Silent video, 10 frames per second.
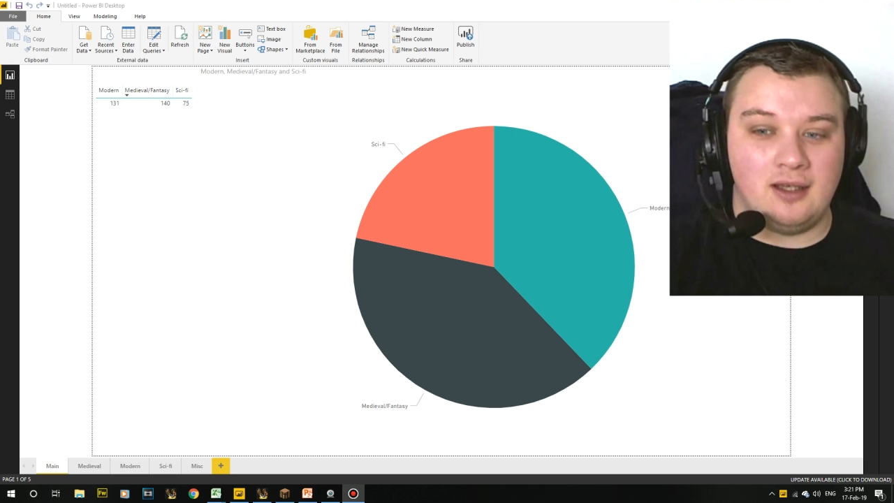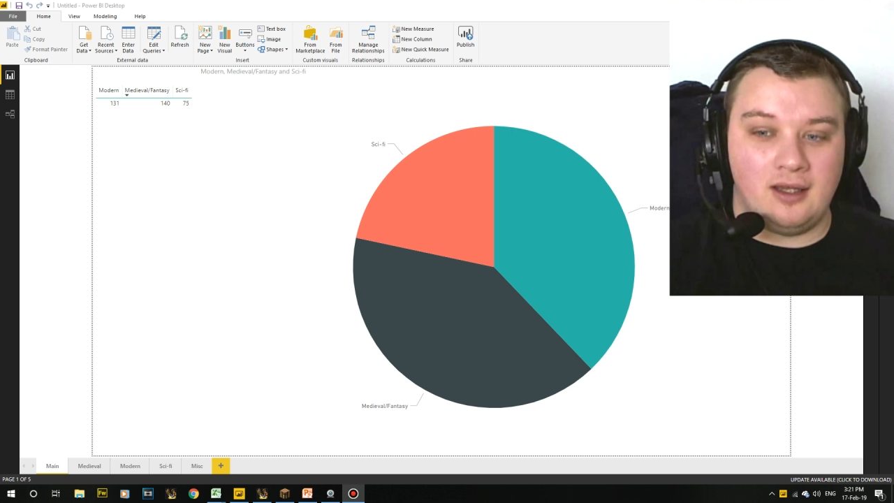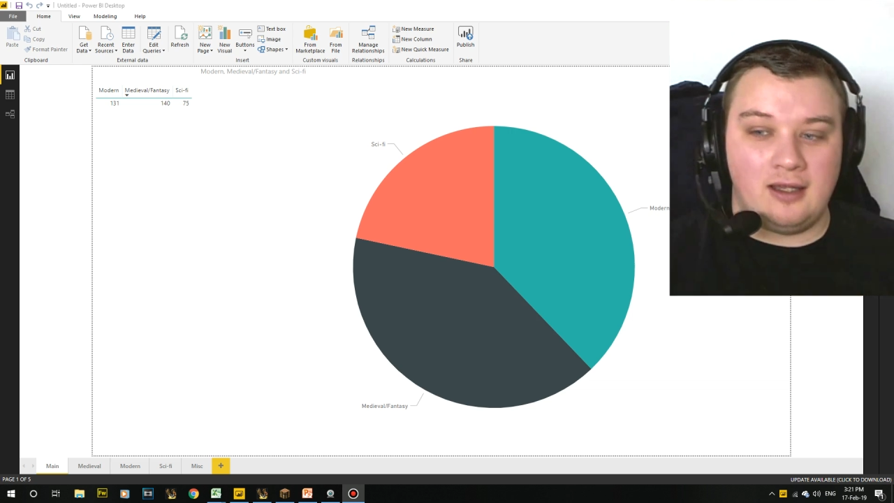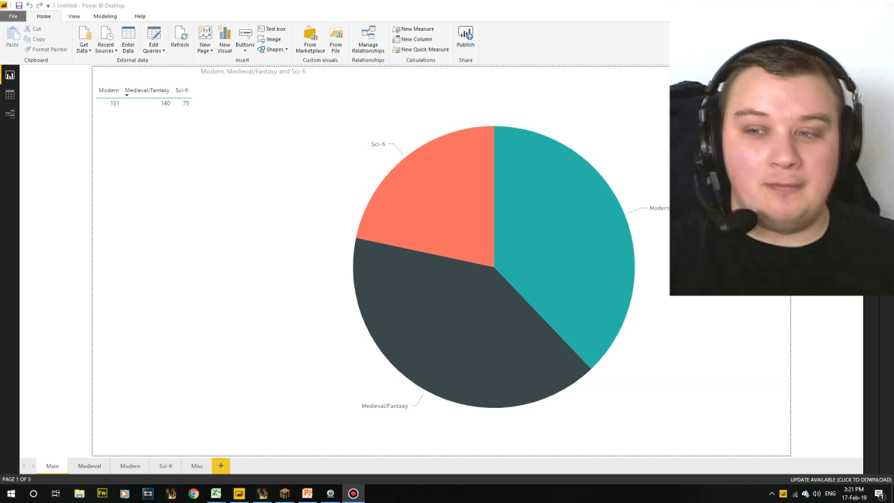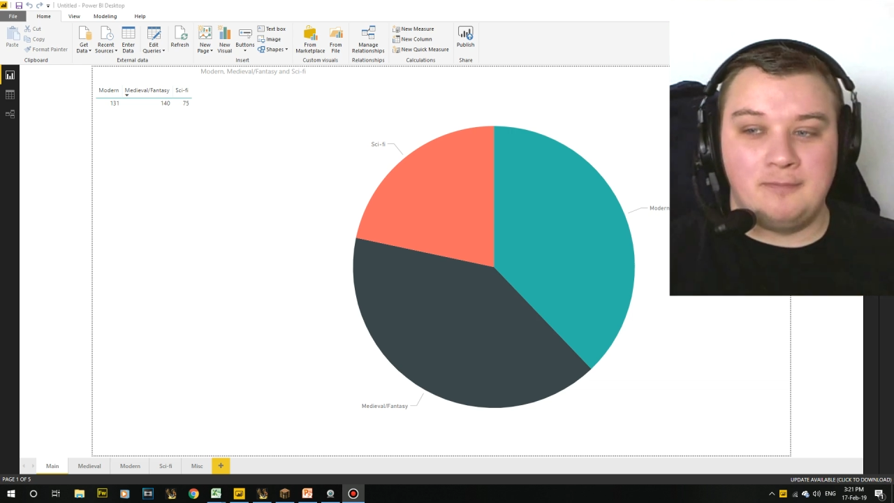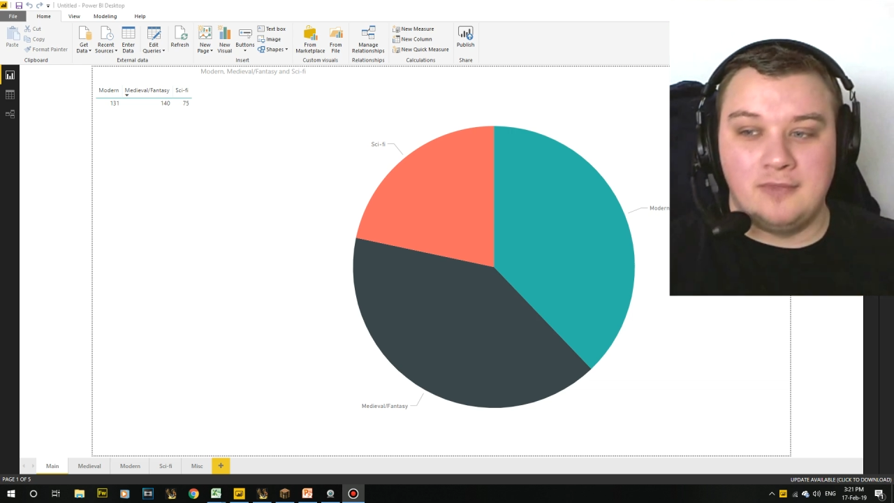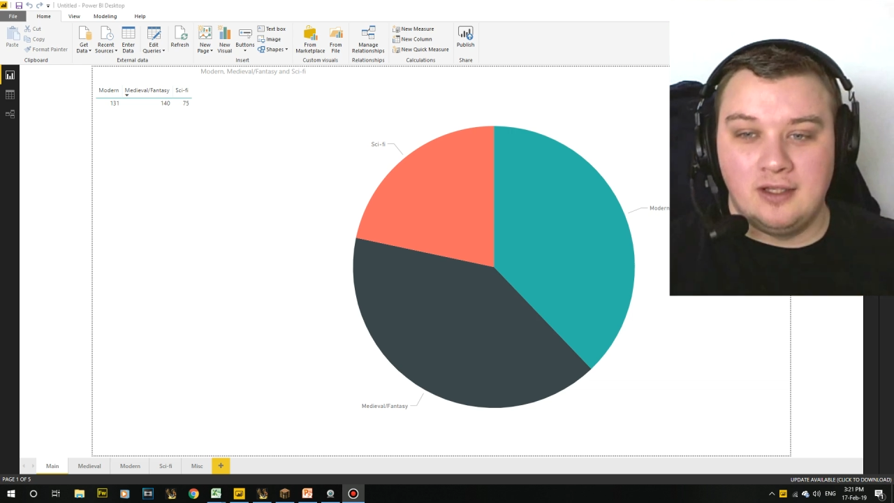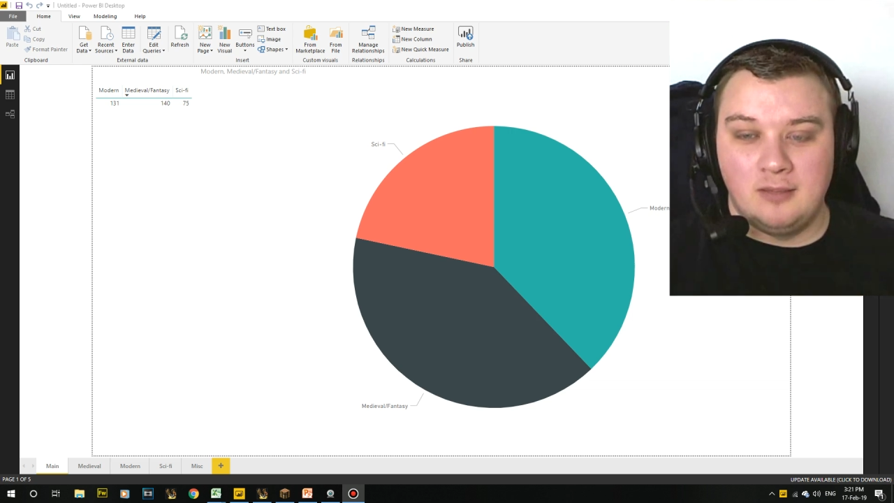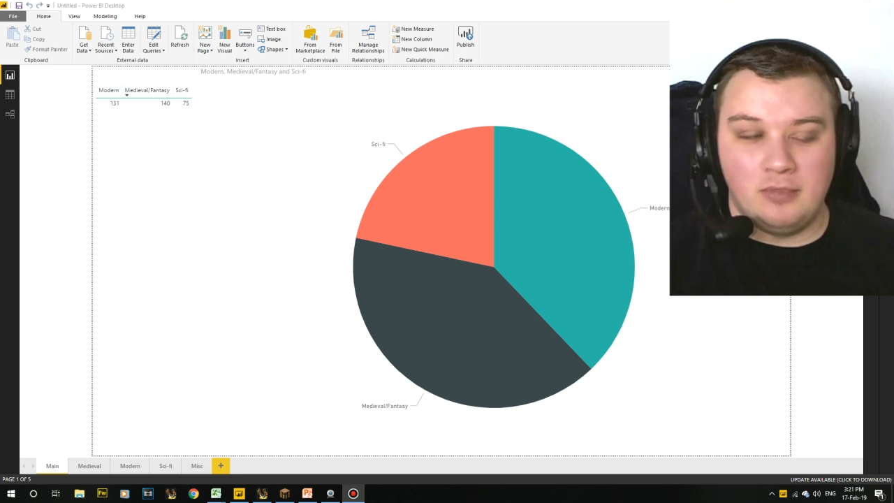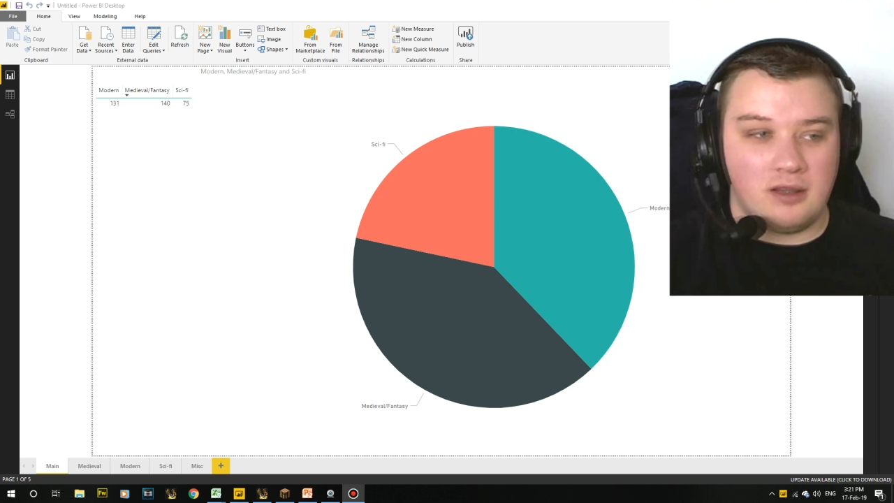but
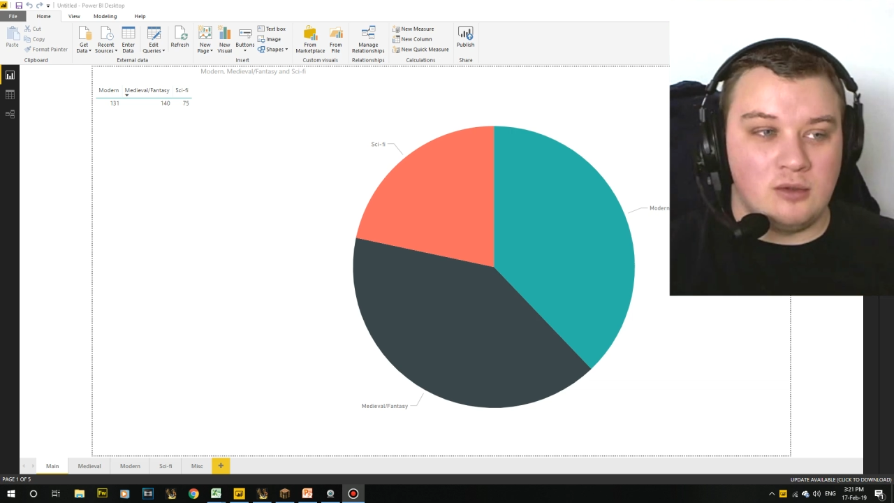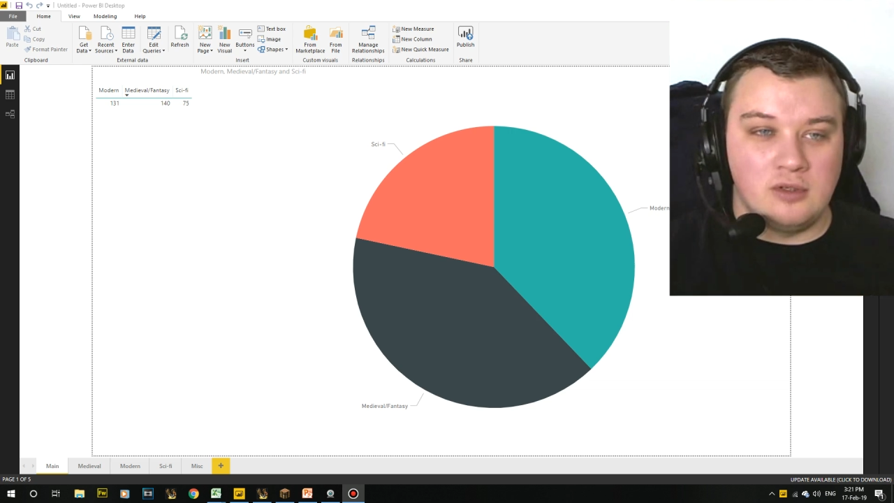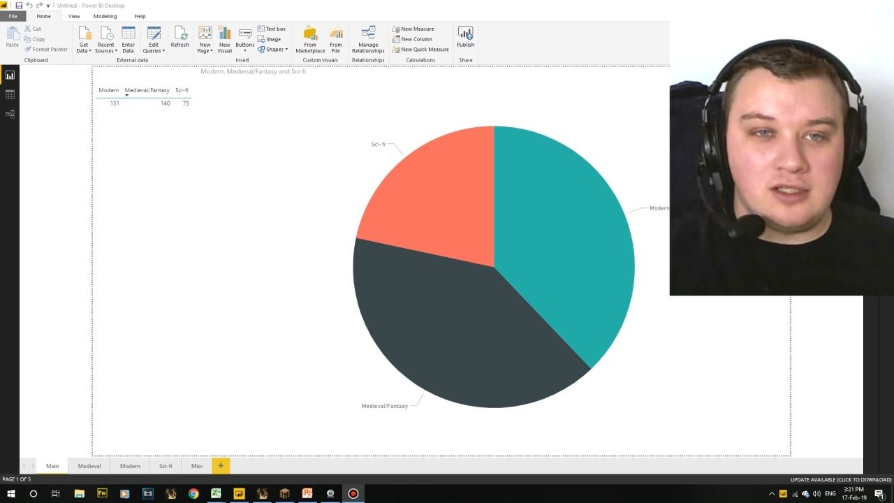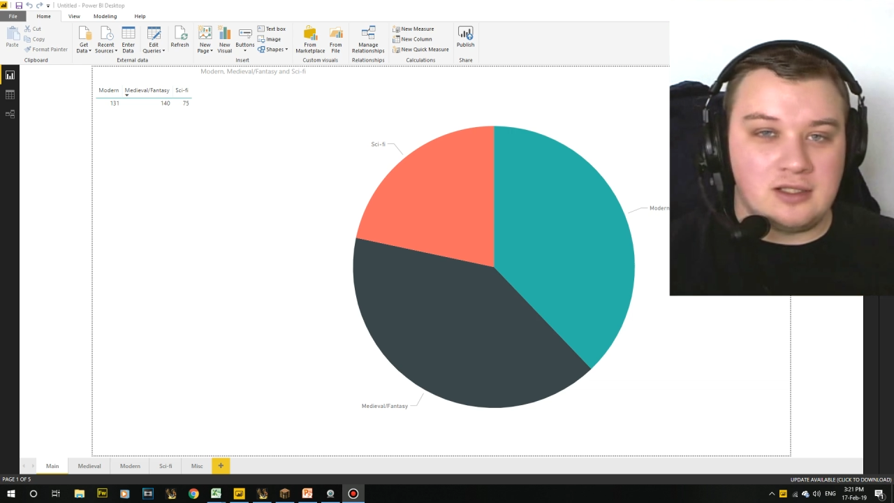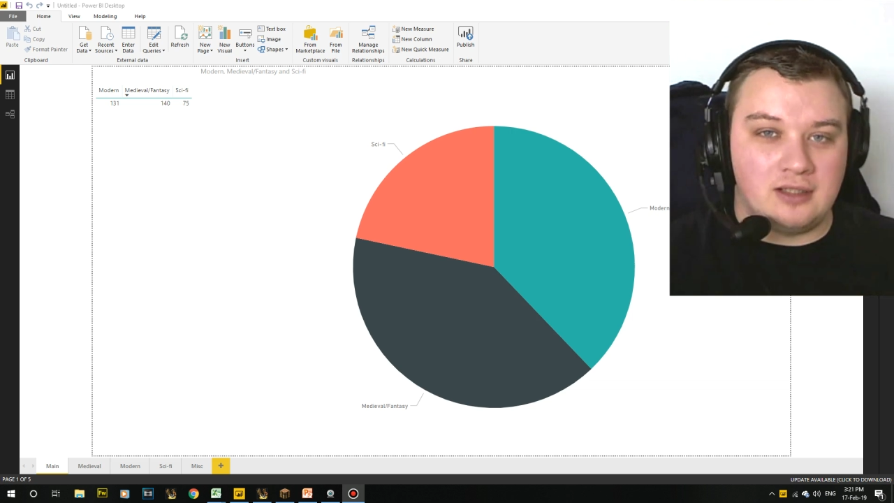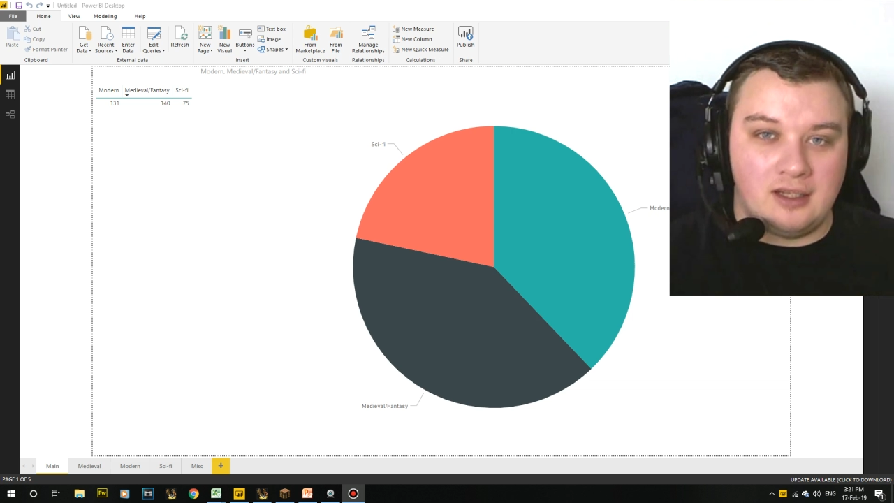I thought it's